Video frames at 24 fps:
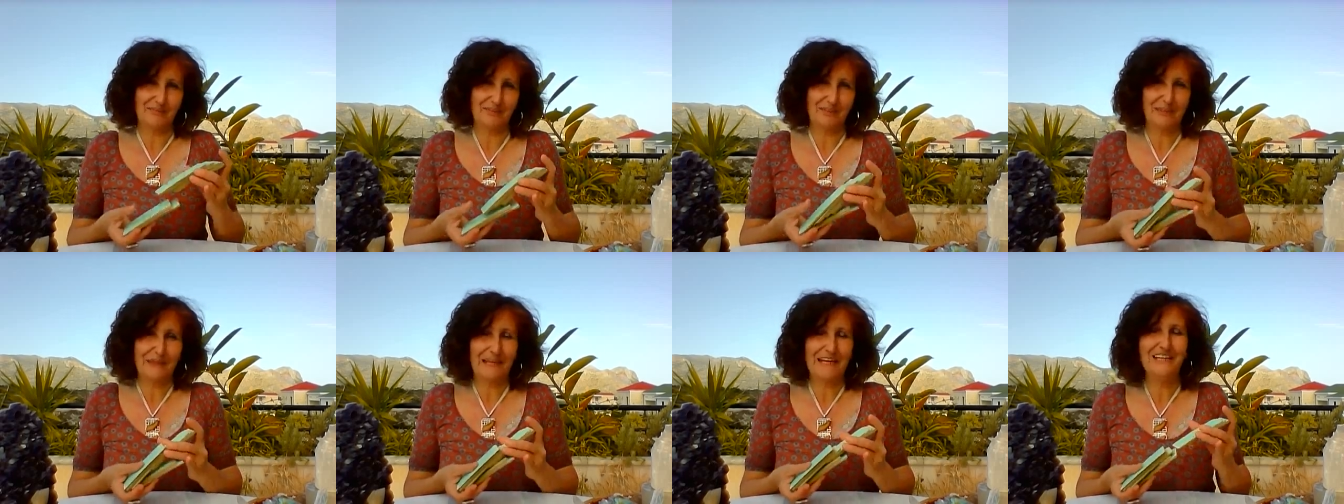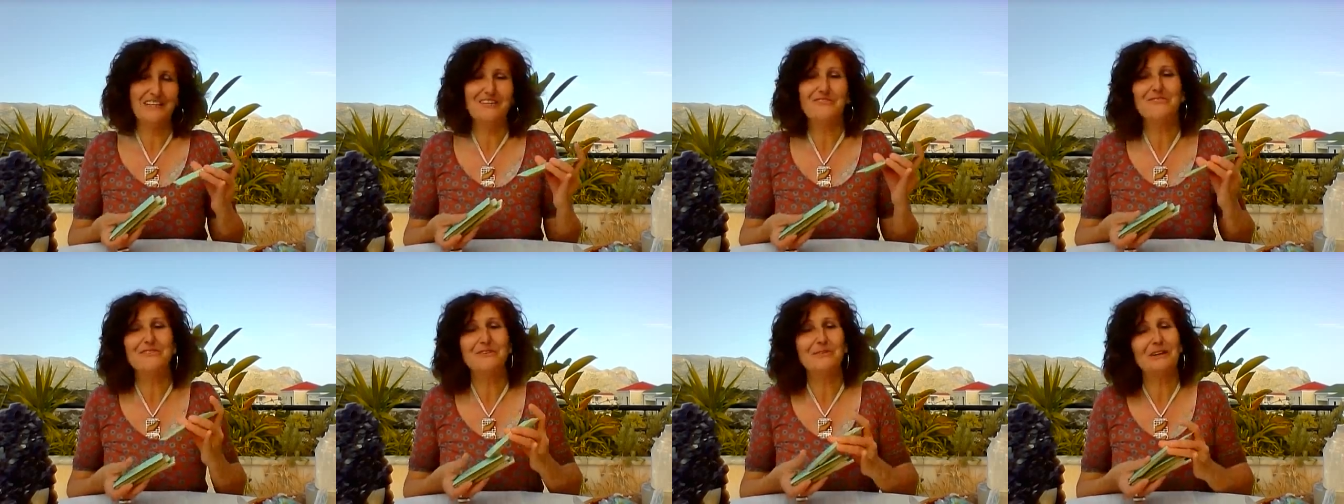
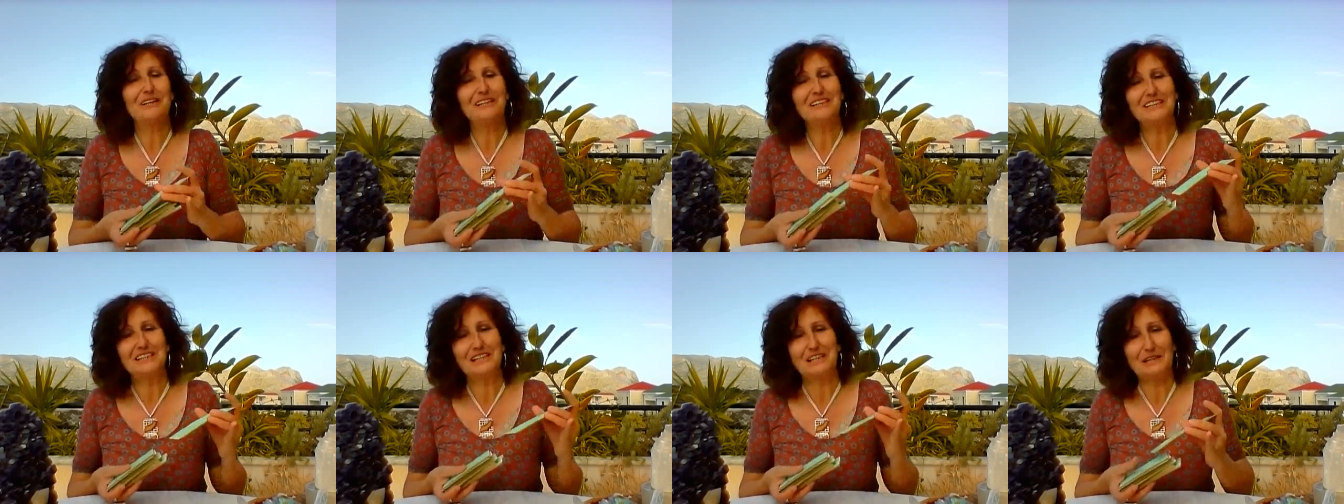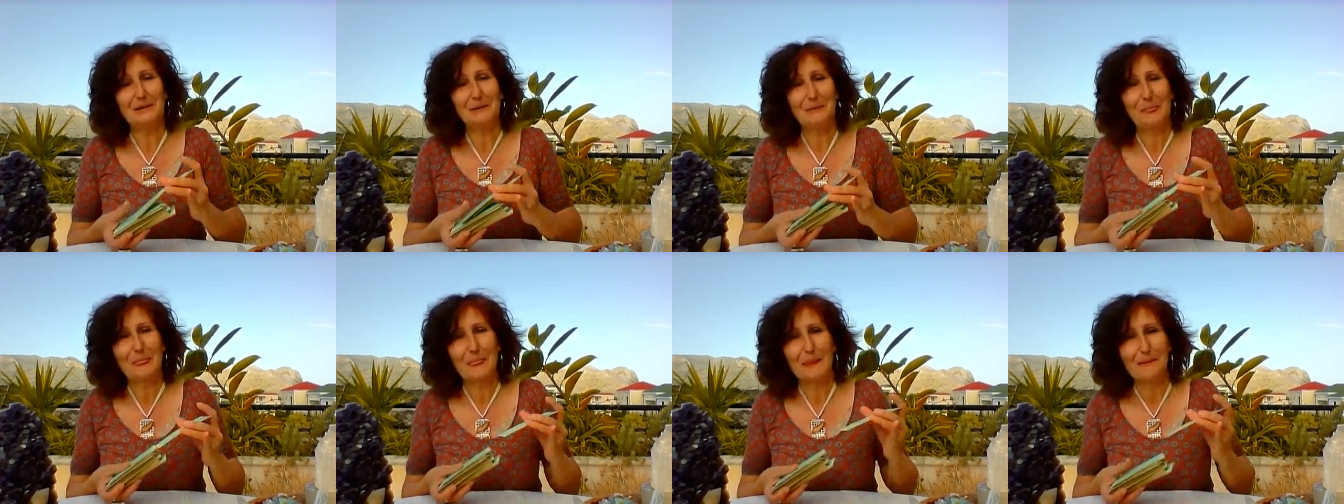Thank you for
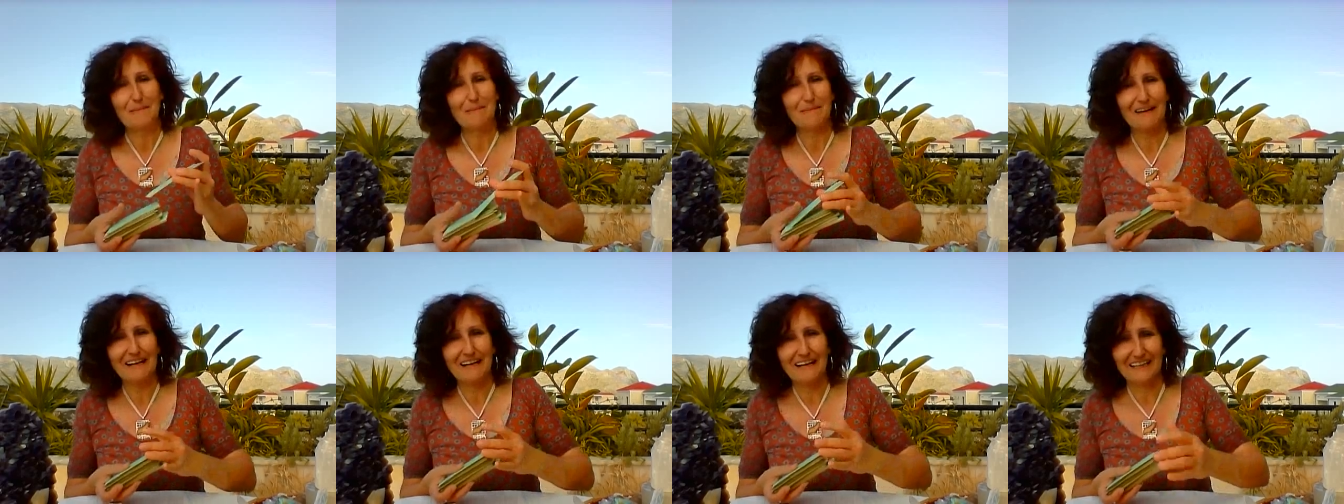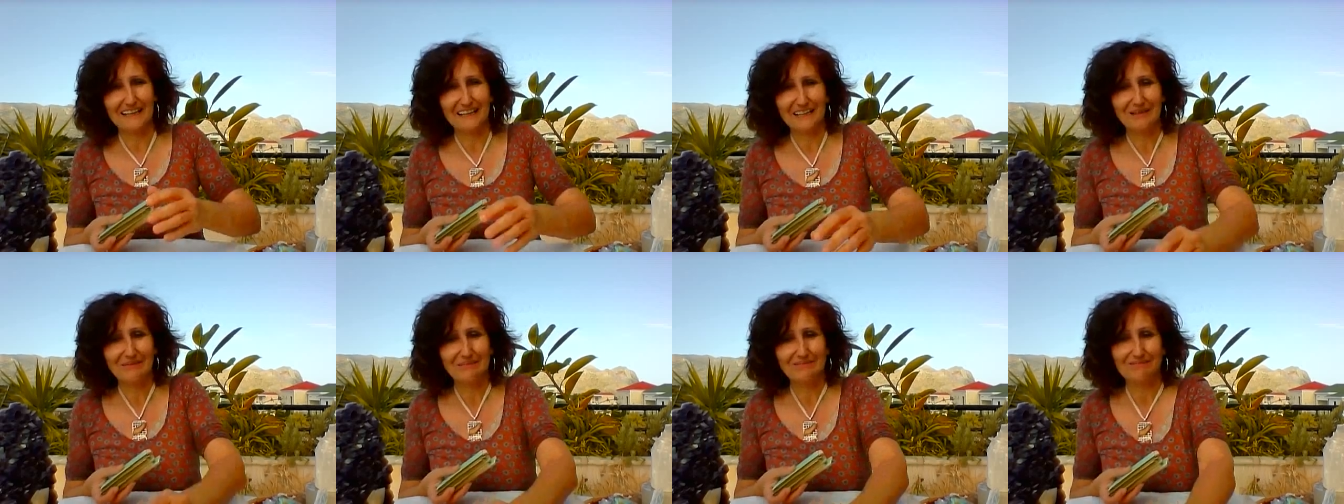watching.
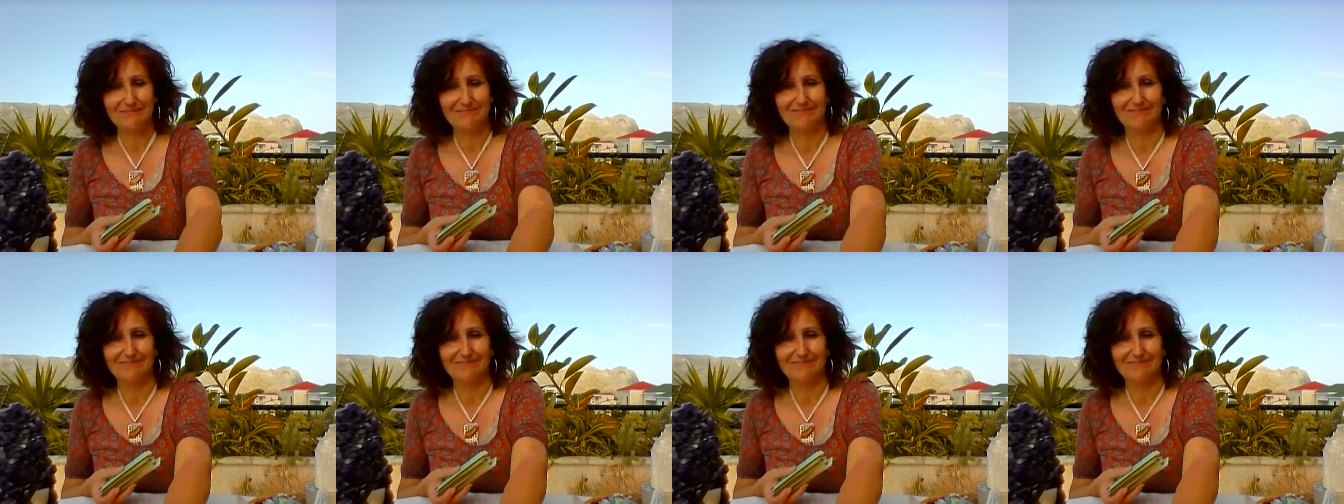Bye.